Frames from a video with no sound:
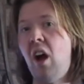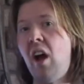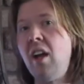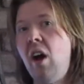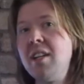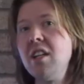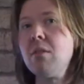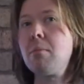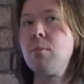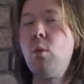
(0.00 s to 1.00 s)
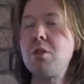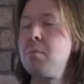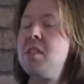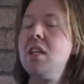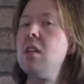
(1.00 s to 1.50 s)
I wasn't
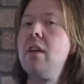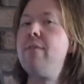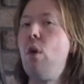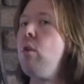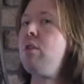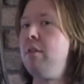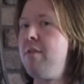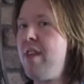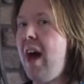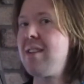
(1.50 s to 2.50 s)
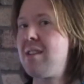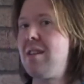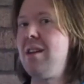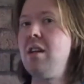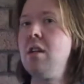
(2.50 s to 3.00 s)
particularly fond of that
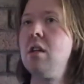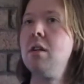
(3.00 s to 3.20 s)
scene.